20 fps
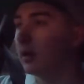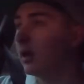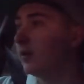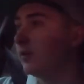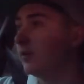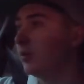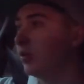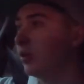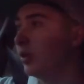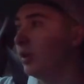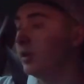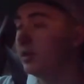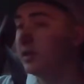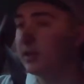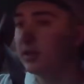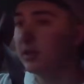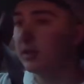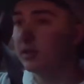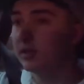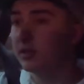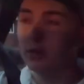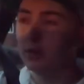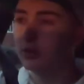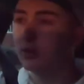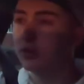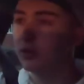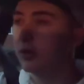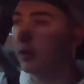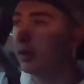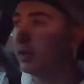having braces. It's
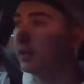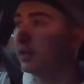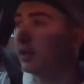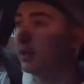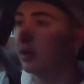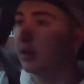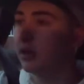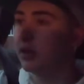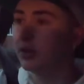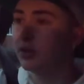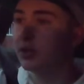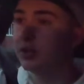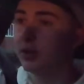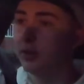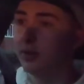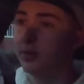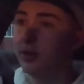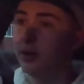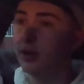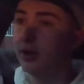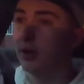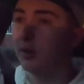crazy, and I should have done.